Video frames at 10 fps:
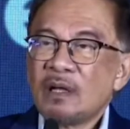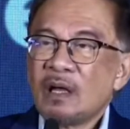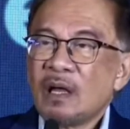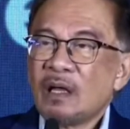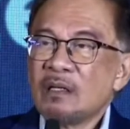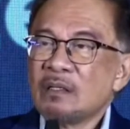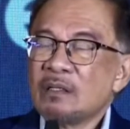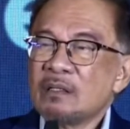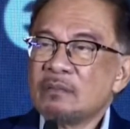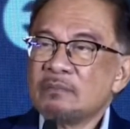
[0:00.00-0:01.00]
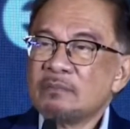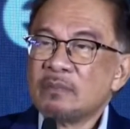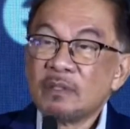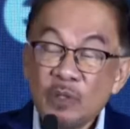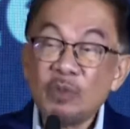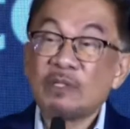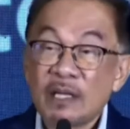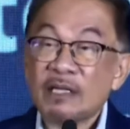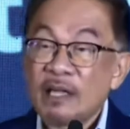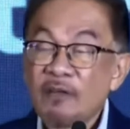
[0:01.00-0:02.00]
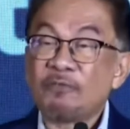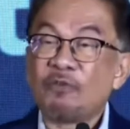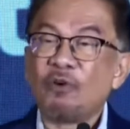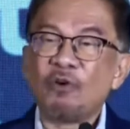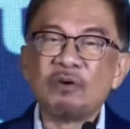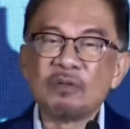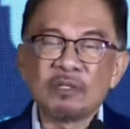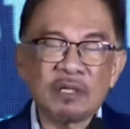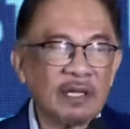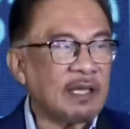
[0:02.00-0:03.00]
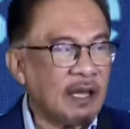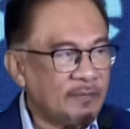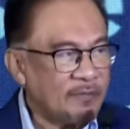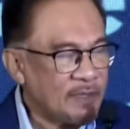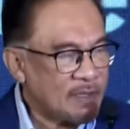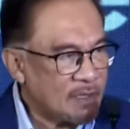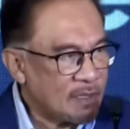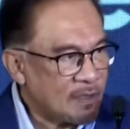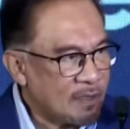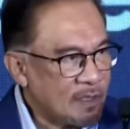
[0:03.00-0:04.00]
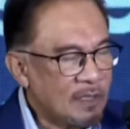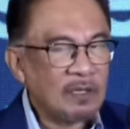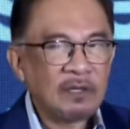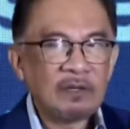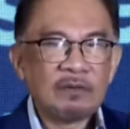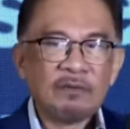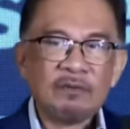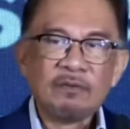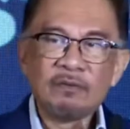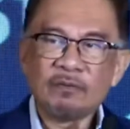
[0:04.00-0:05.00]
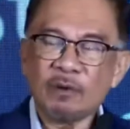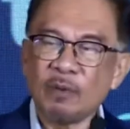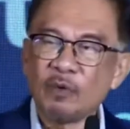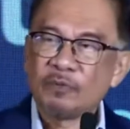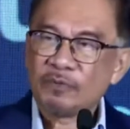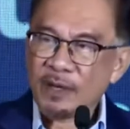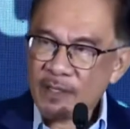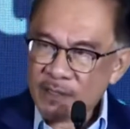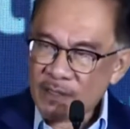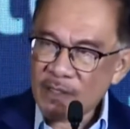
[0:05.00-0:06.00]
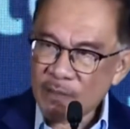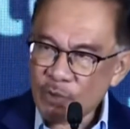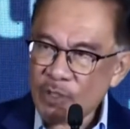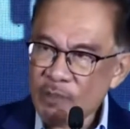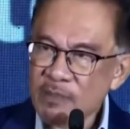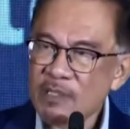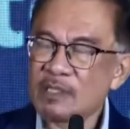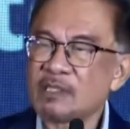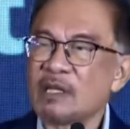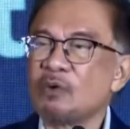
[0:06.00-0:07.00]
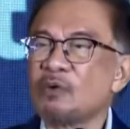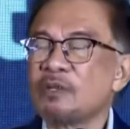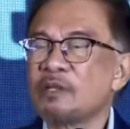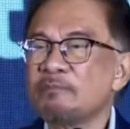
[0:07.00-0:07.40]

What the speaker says: And it will take, therefore, greater efforts from our friends, the Muslims in the South,